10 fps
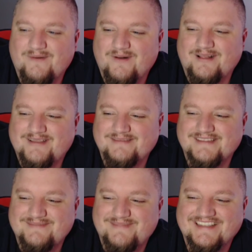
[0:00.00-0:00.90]
Welcome to
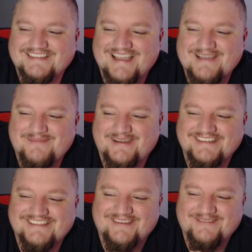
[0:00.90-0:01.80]
the Big Time Bud Show.